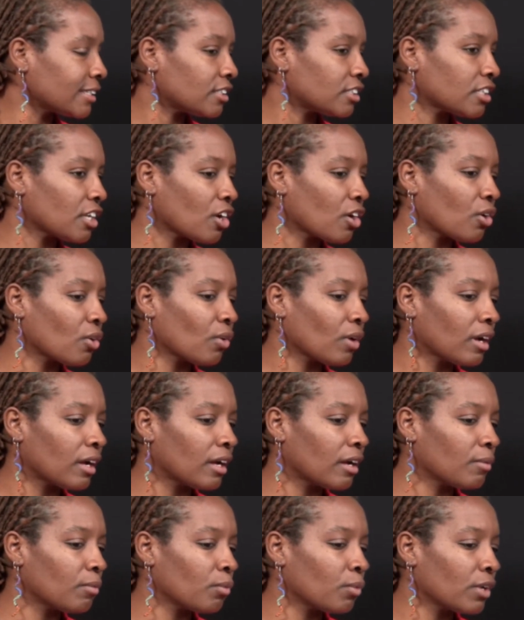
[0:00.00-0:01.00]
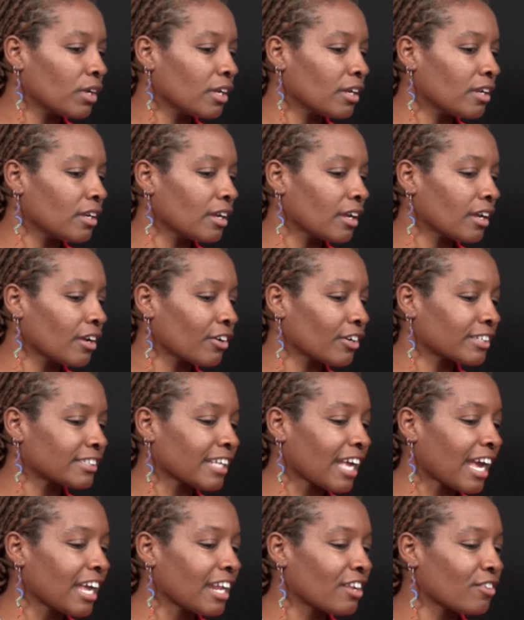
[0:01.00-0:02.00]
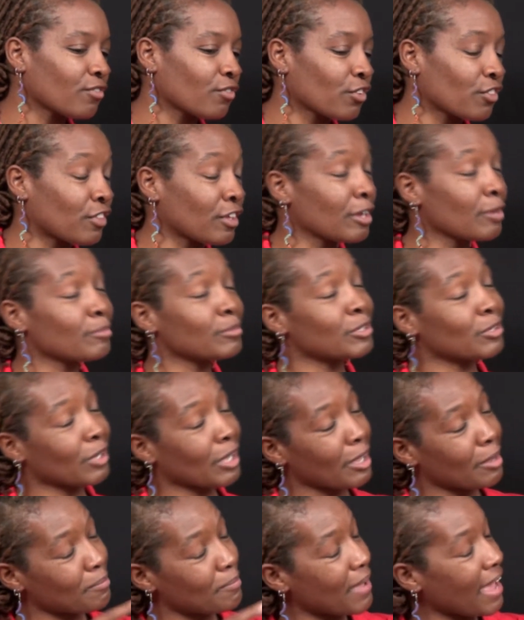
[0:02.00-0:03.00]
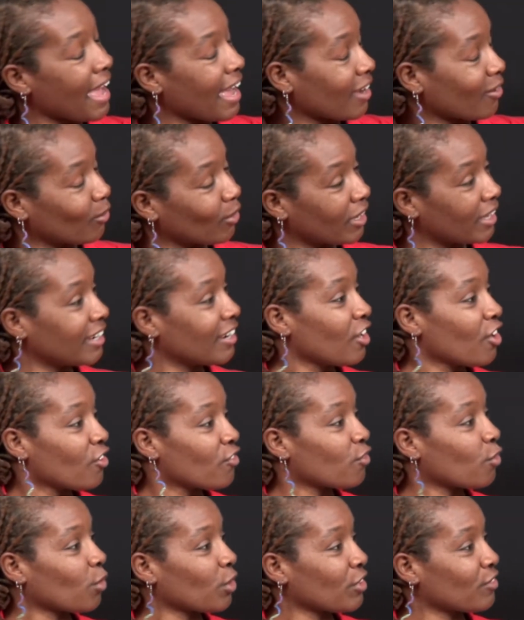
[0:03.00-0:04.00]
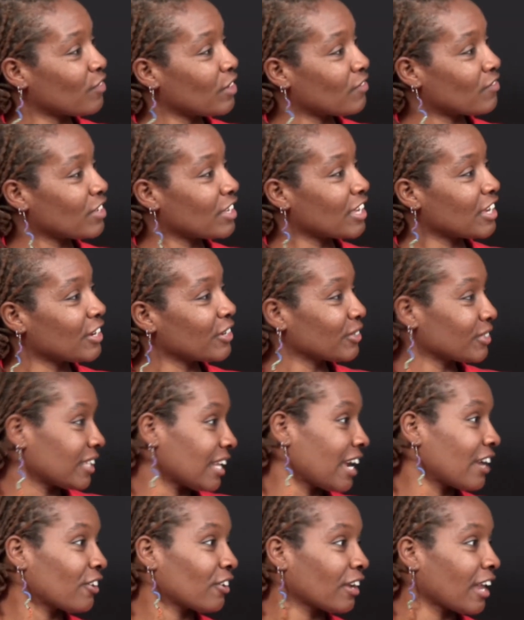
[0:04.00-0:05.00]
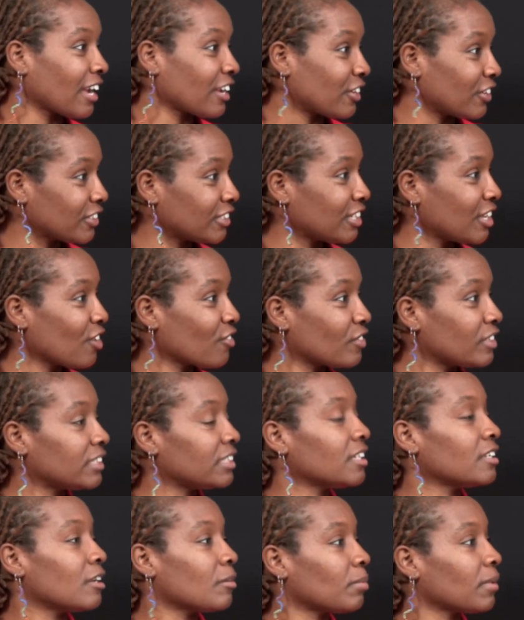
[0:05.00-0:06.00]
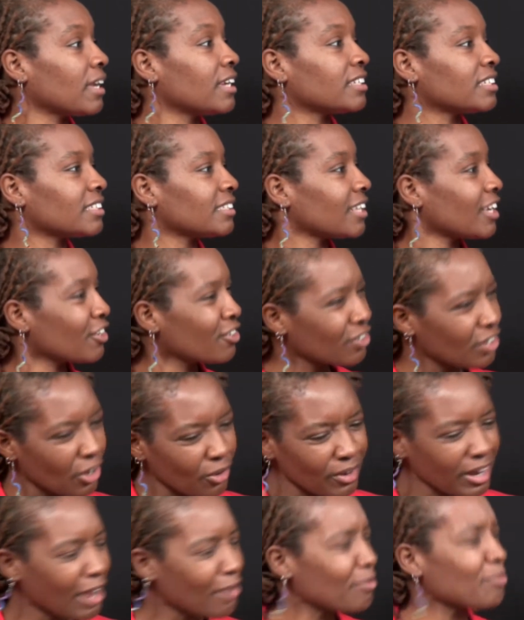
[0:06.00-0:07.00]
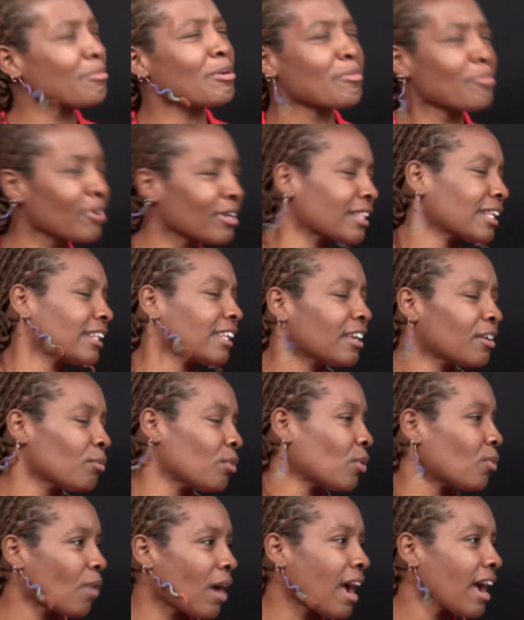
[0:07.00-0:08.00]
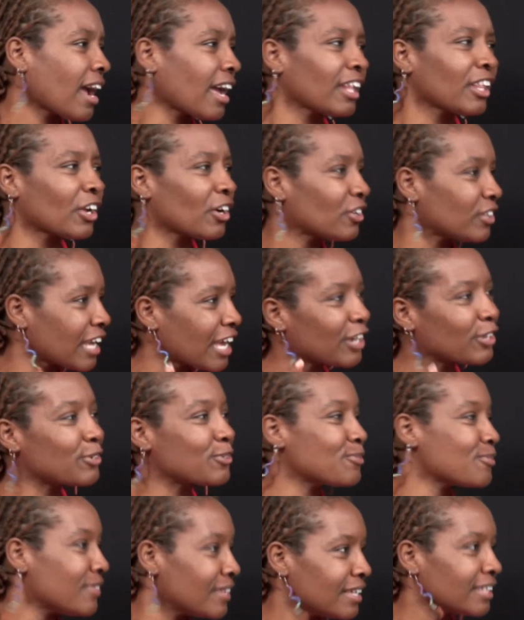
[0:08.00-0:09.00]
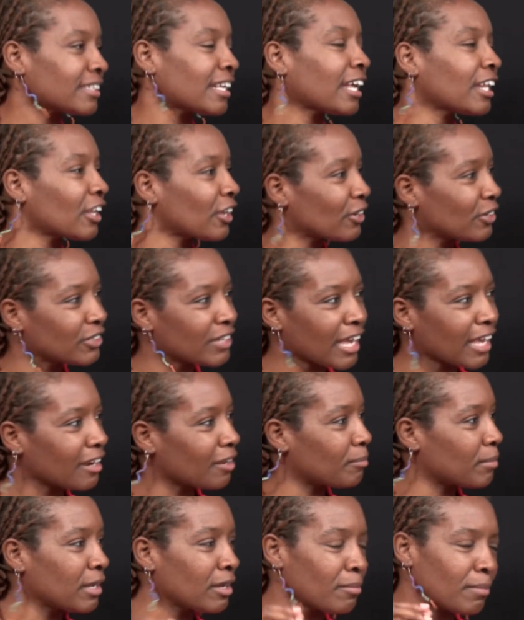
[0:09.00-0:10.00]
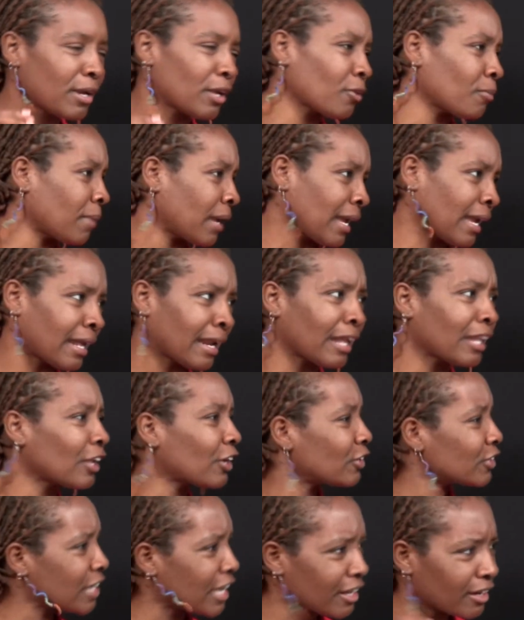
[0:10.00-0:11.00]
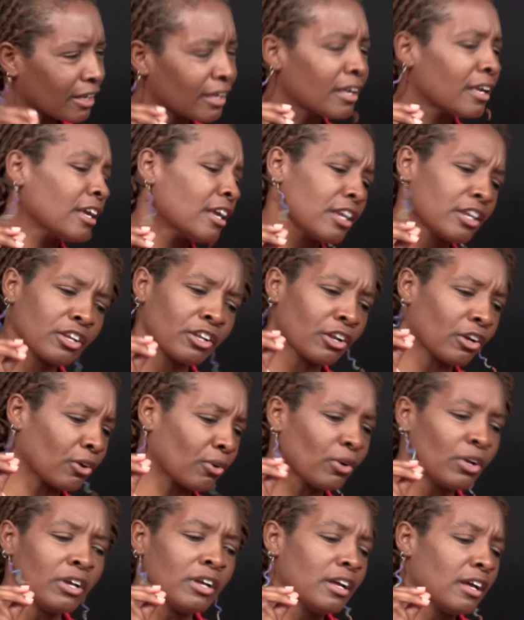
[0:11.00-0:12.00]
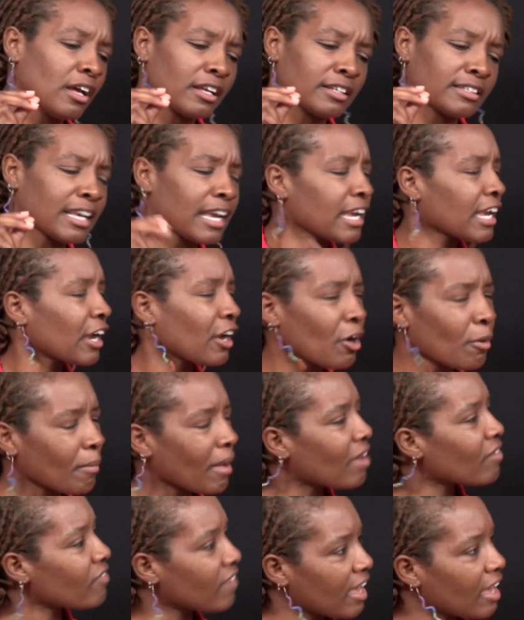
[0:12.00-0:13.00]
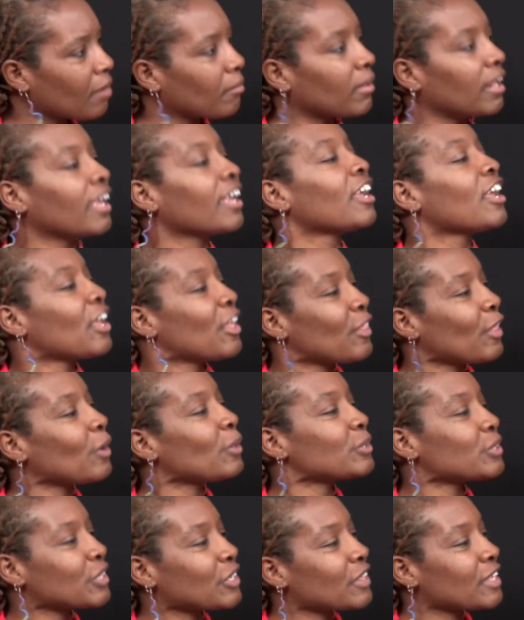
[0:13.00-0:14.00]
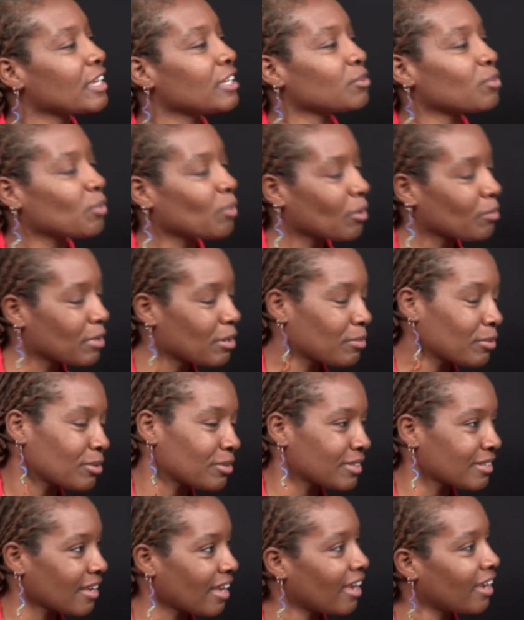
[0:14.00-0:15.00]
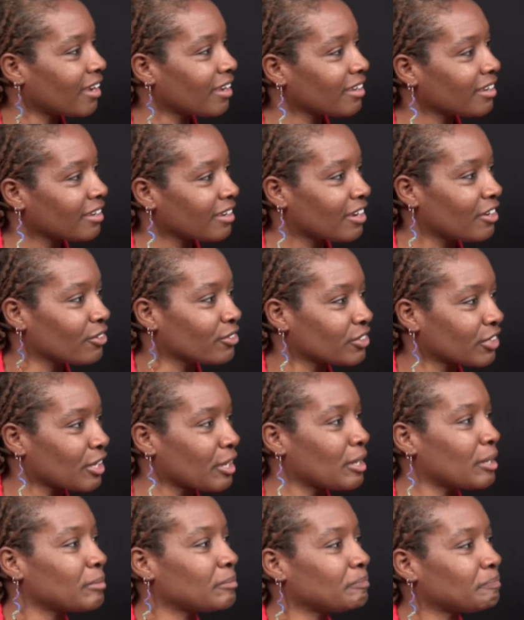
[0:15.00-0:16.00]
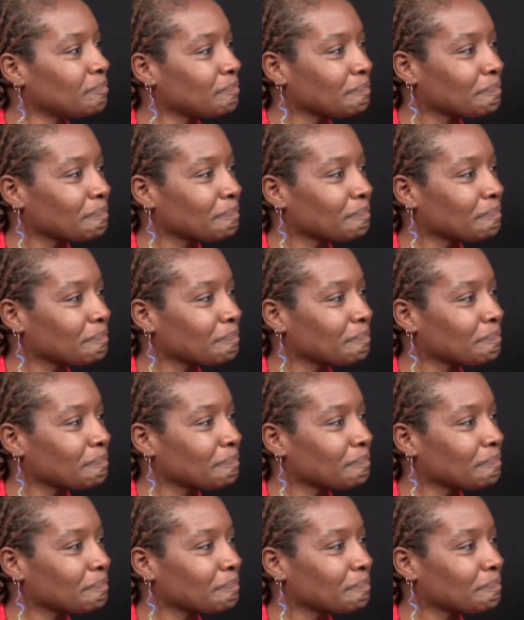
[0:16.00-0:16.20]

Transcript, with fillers: And so um, we are excited for them to come back, what, forty, fifty years later, like yourself, right, and sit right. in a place and say, you know what, I remember at the Linwood Y, I learned how to do this. I right. learned how to be a better man. I learned how to, you know, take care of my family. Those are the things we want people to say years to come.